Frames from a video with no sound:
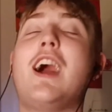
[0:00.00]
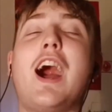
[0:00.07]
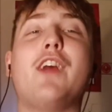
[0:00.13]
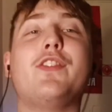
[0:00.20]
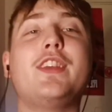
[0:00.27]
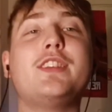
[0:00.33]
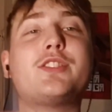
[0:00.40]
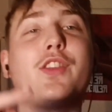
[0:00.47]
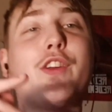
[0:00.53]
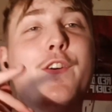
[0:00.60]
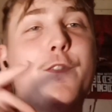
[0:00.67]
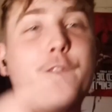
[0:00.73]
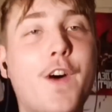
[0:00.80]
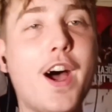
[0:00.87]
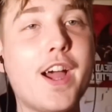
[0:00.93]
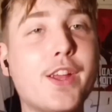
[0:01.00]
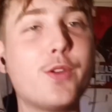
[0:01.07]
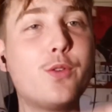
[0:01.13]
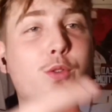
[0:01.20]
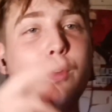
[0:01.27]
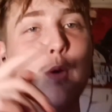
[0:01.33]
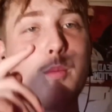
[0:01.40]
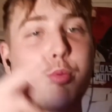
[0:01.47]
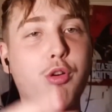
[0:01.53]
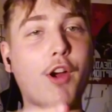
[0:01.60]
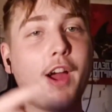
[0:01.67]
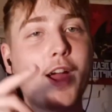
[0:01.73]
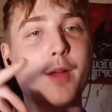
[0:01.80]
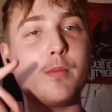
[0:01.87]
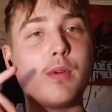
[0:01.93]
And these are the final
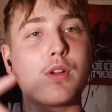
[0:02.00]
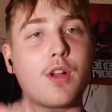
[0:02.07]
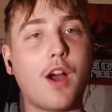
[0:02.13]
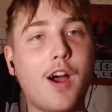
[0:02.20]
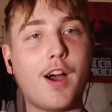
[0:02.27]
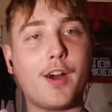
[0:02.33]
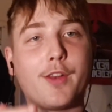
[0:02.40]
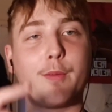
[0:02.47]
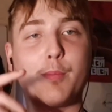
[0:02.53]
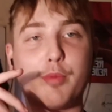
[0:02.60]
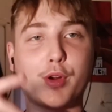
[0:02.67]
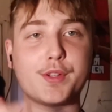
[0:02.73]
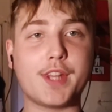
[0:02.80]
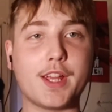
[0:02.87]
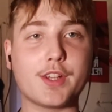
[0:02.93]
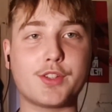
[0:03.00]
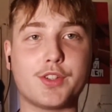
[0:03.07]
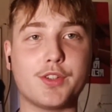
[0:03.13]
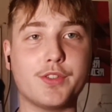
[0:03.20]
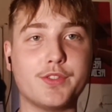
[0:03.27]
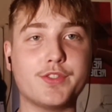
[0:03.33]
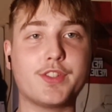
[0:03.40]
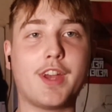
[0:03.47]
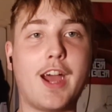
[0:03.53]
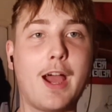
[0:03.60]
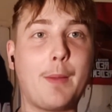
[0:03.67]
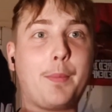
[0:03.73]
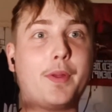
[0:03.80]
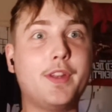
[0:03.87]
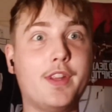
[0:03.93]
prime card predictions
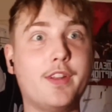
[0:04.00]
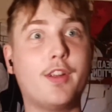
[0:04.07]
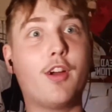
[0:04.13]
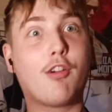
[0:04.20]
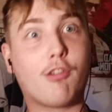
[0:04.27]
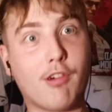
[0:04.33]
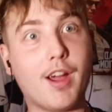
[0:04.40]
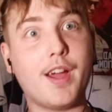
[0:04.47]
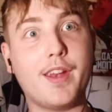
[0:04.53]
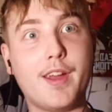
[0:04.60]
happening right